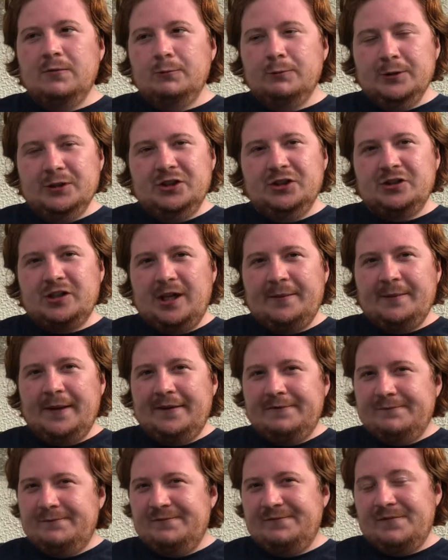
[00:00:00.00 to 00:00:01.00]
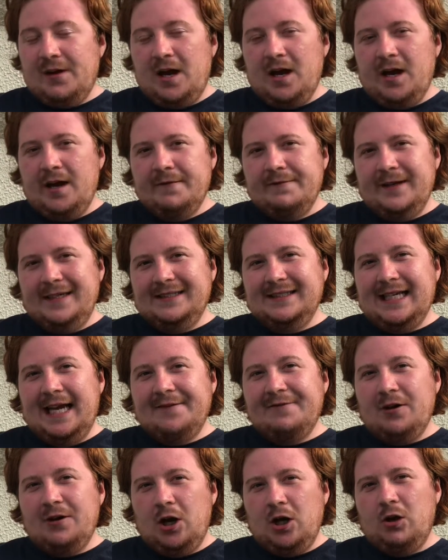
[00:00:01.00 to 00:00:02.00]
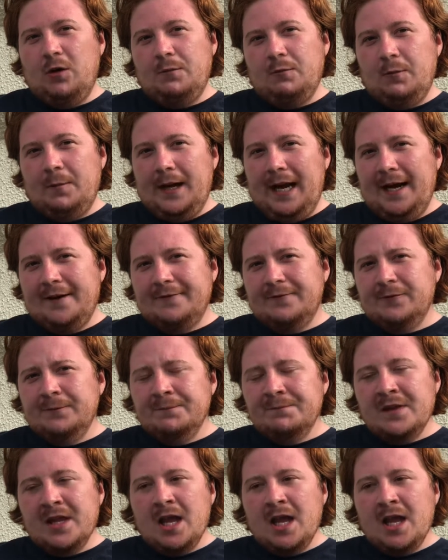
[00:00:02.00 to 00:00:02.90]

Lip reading: which is going to make Think Saver a lot more powerful.